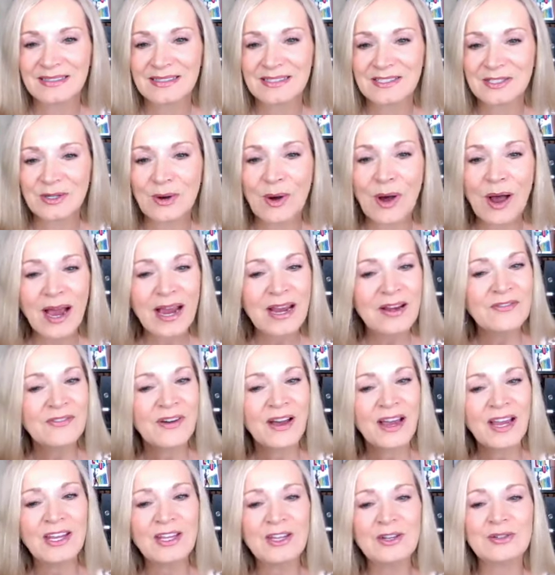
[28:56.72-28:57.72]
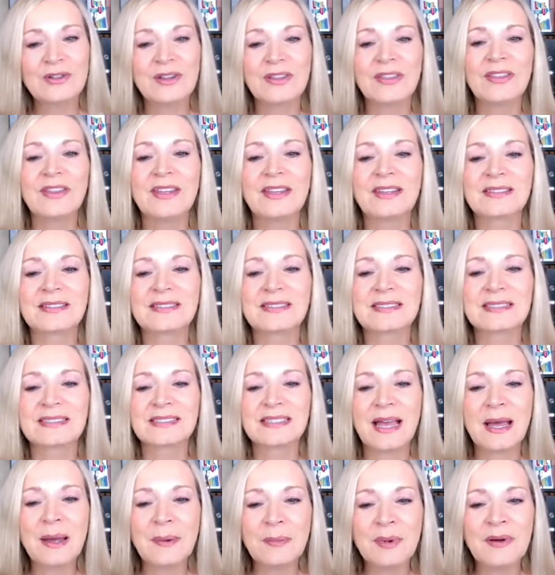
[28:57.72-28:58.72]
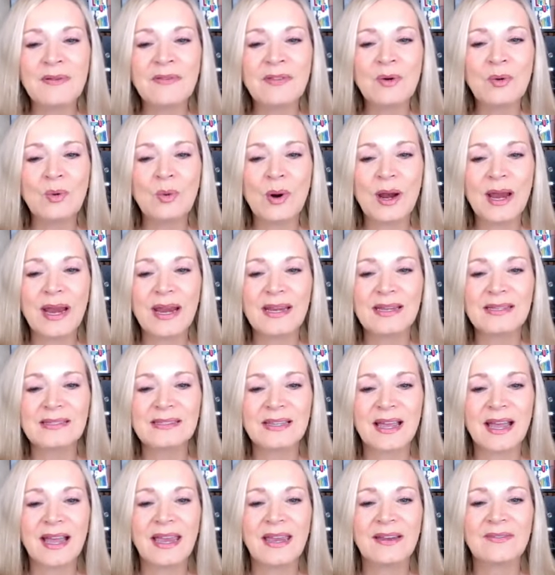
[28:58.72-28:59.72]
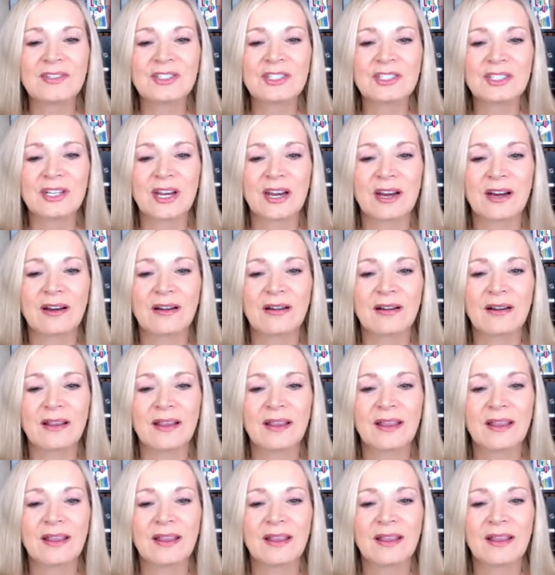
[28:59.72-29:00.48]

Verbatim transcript: So I invite you to think of some of the ways I have shared